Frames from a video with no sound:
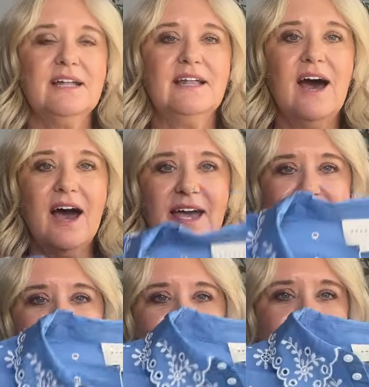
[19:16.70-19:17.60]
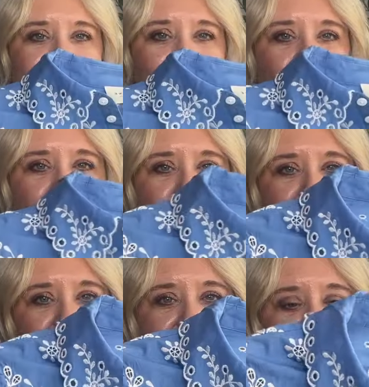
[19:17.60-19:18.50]
eyelet,
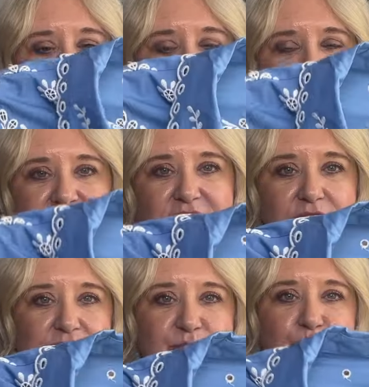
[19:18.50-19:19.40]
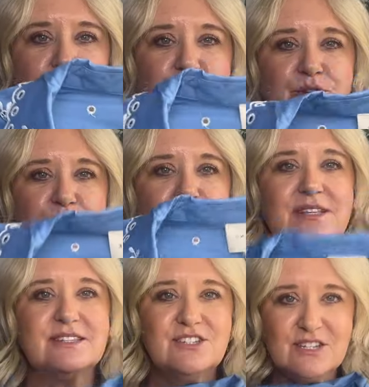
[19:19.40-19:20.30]
almost lace detail. This blue
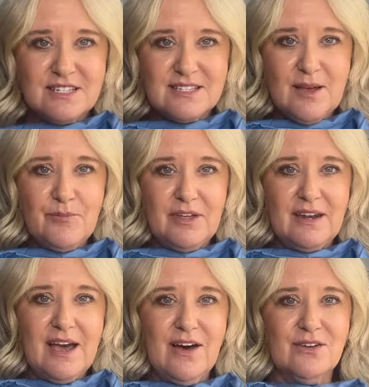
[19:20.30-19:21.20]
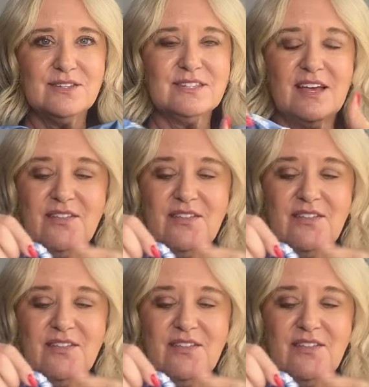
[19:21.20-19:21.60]
is just something else.